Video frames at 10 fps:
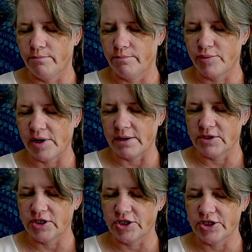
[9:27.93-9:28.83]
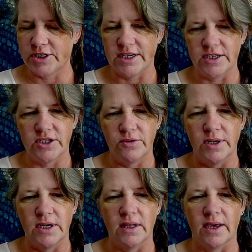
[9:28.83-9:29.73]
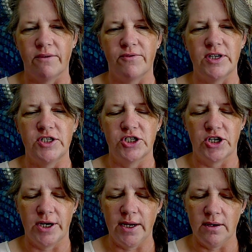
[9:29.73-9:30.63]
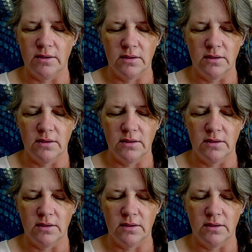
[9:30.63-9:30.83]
brownish tint to it, like a French gray.